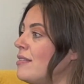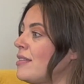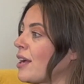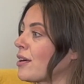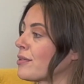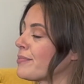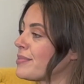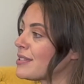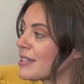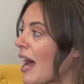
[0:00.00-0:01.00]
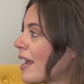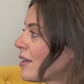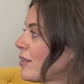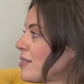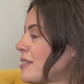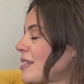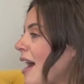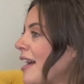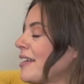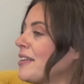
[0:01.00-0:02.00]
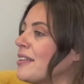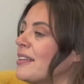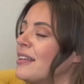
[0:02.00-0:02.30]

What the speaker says: their style.